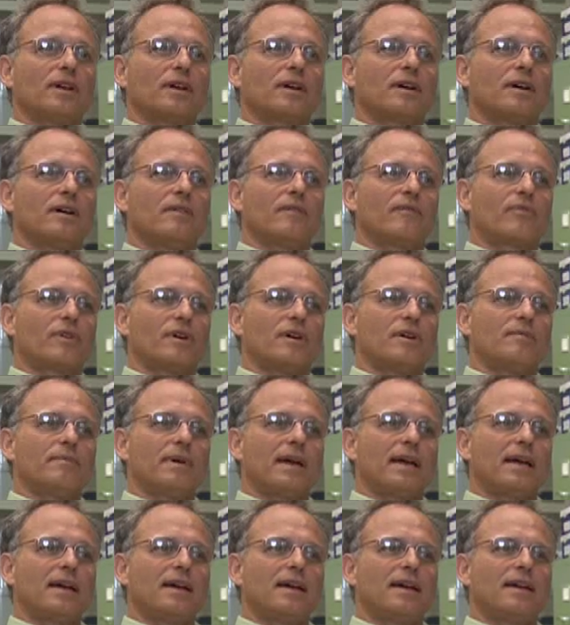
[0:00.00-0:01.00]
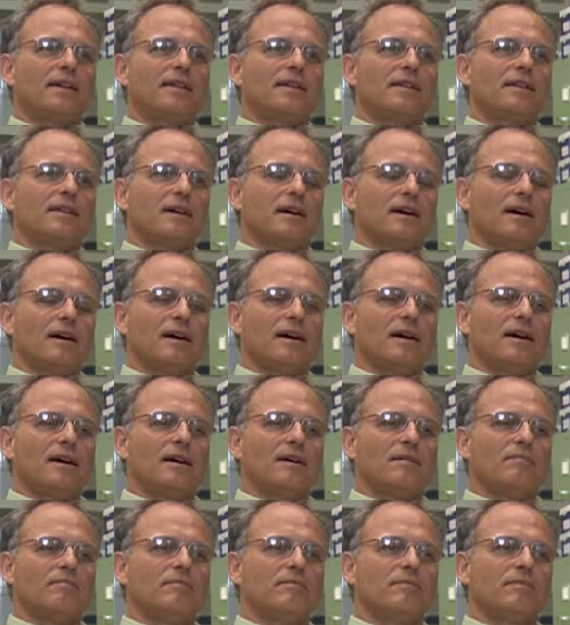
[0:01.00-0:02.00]
to come from, and
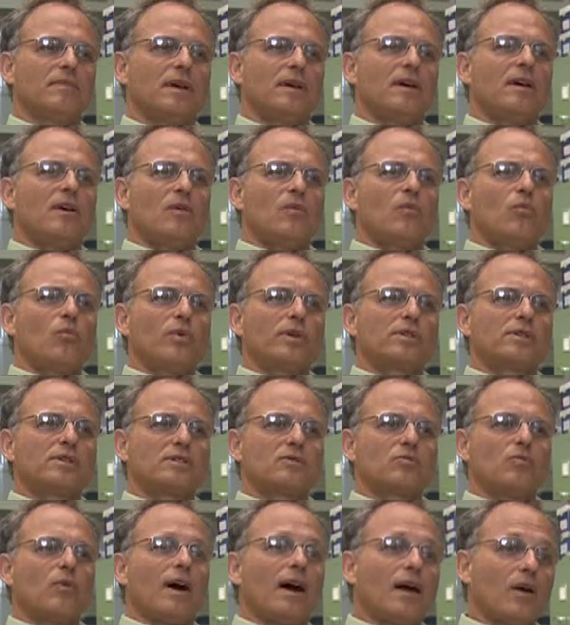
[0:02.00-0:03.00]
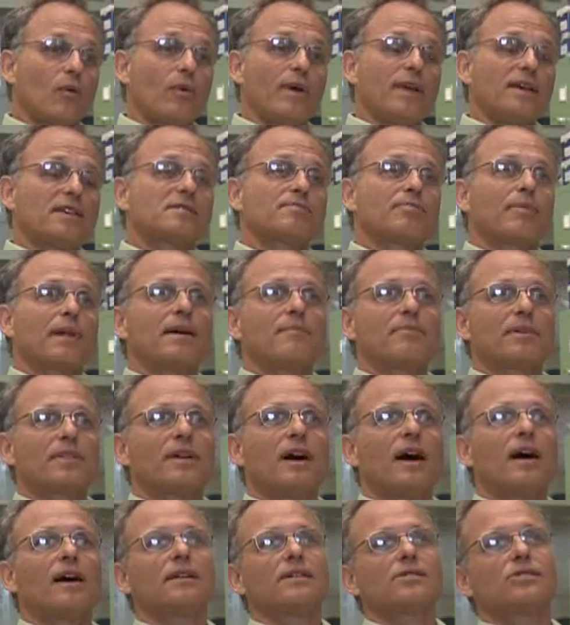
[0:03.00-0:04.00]
um, which is why we as plant
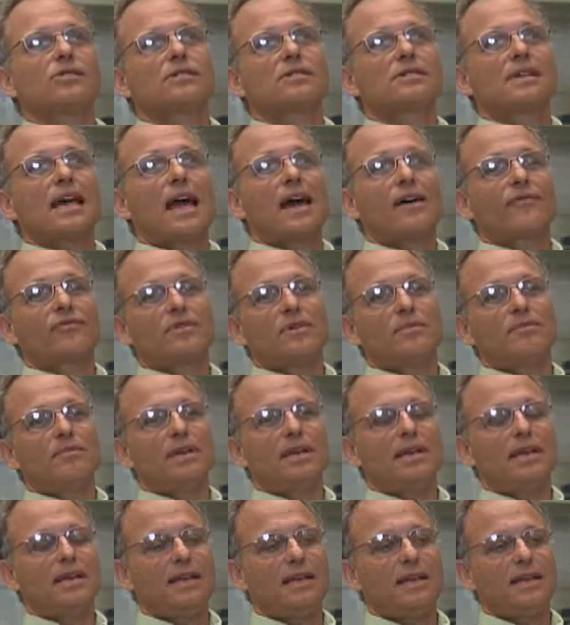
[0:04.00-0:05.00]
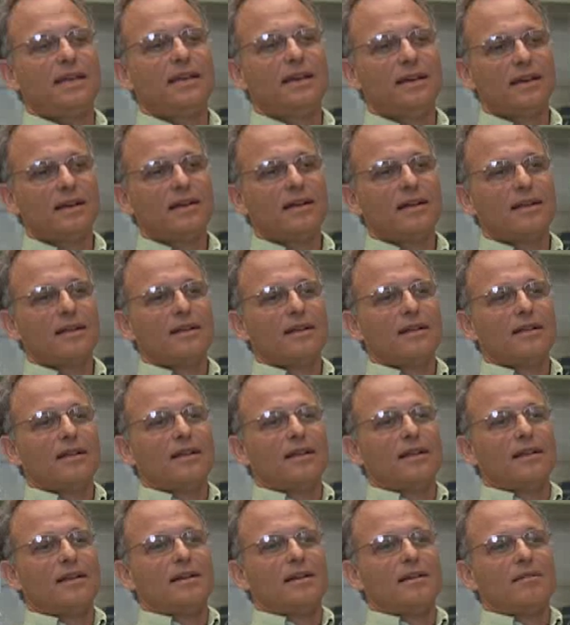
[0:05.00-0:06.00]
pathologists have to be
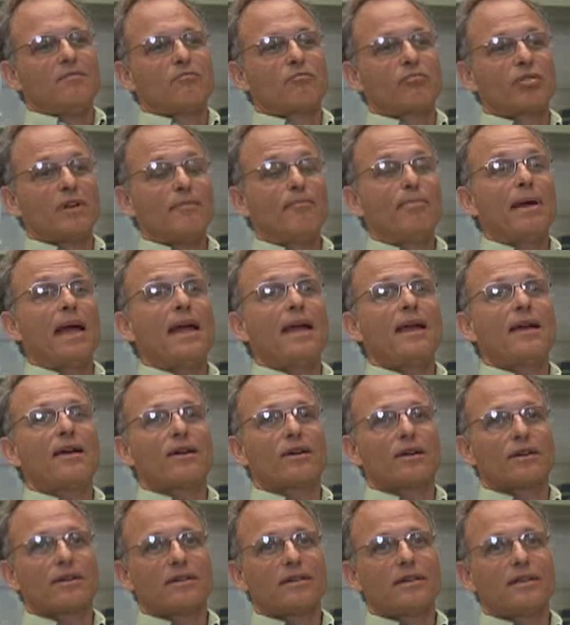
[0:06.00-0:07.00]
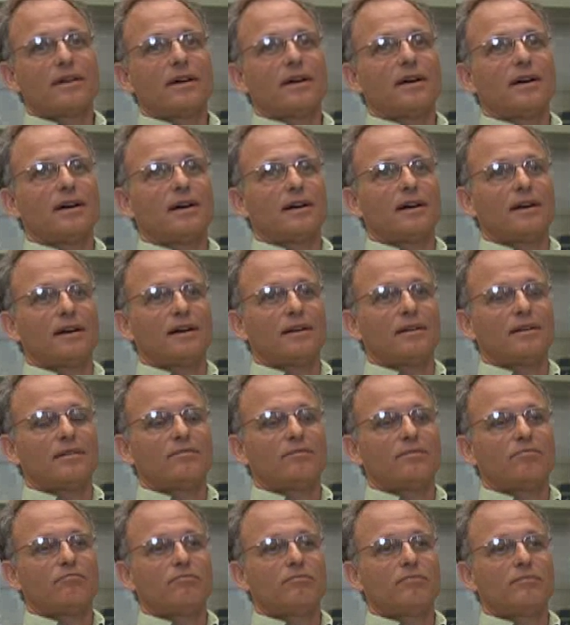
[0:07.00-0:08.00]
prepared uh,
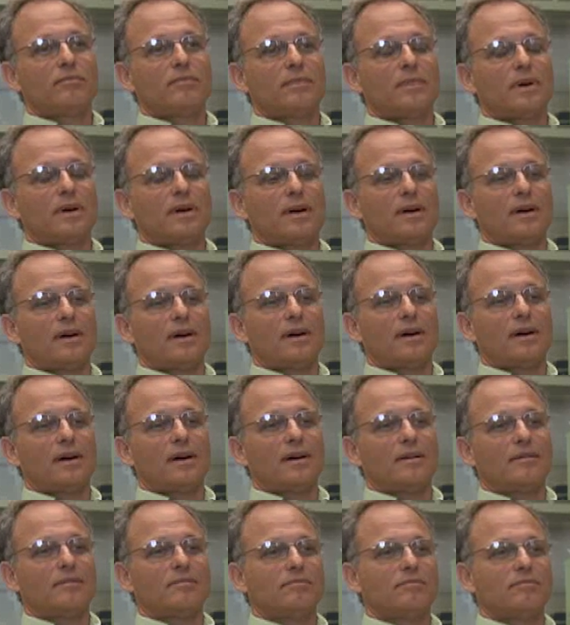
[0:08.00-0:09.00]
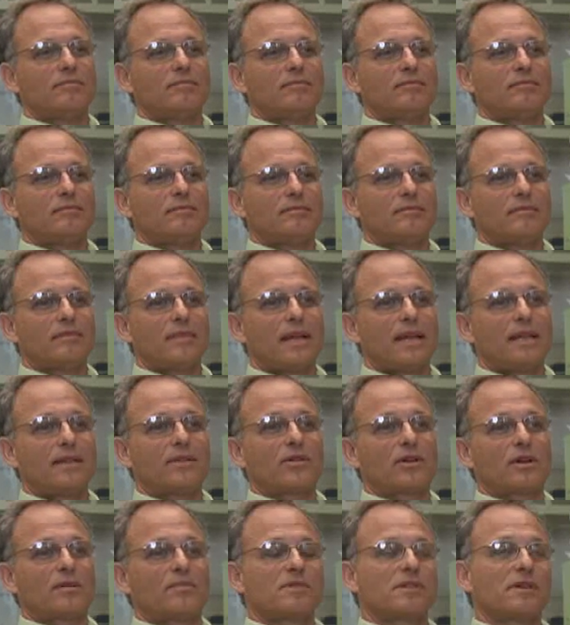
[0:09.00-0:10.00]
uh, in
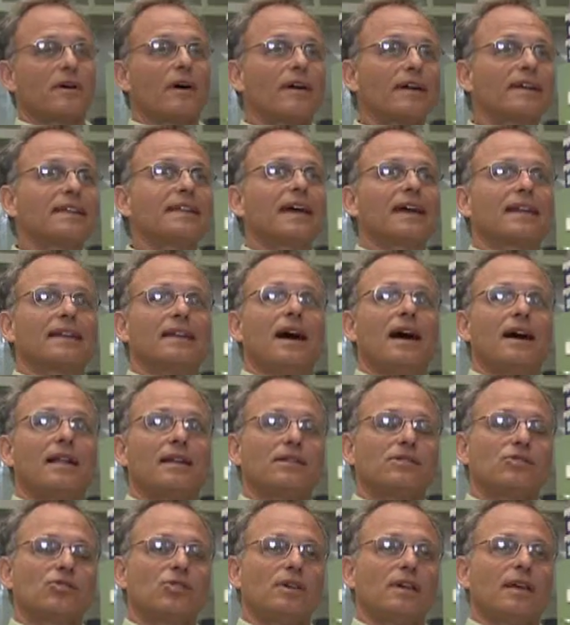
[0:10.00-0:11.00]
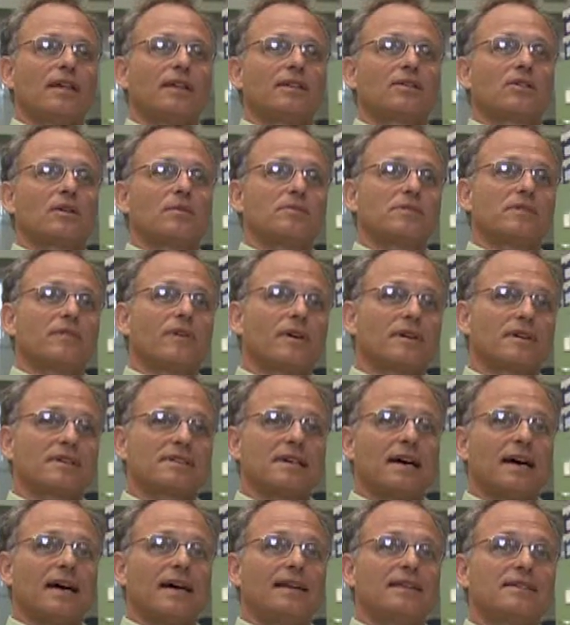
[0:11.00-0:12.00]
terms of our technology and in terms of our
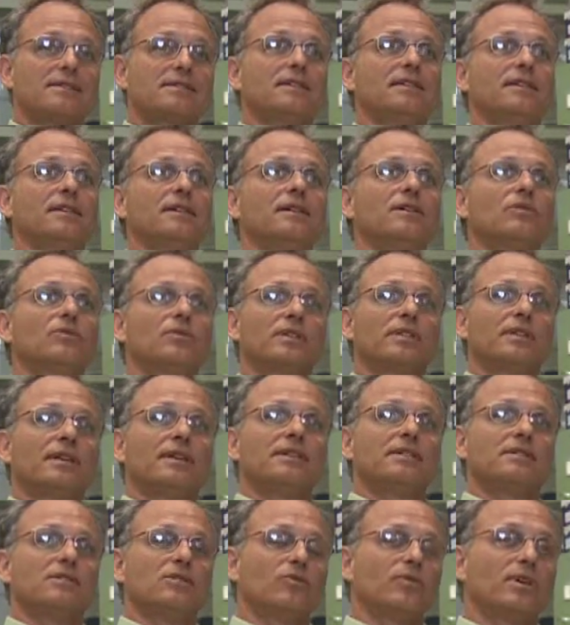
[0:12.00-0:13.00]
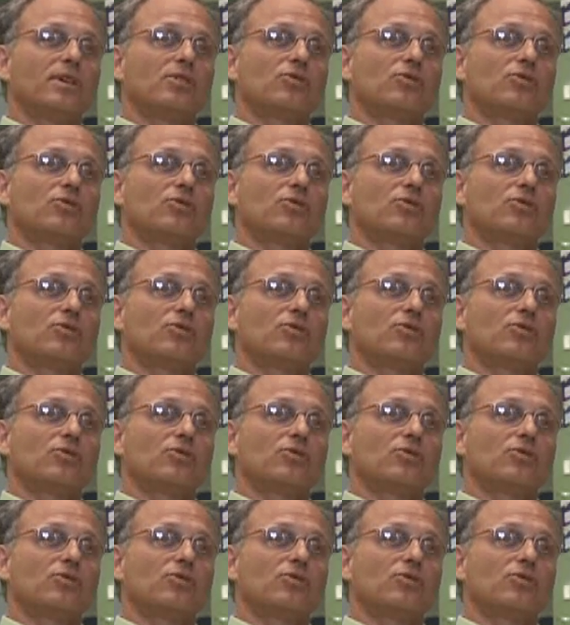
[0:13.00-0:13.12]
science to deal with these new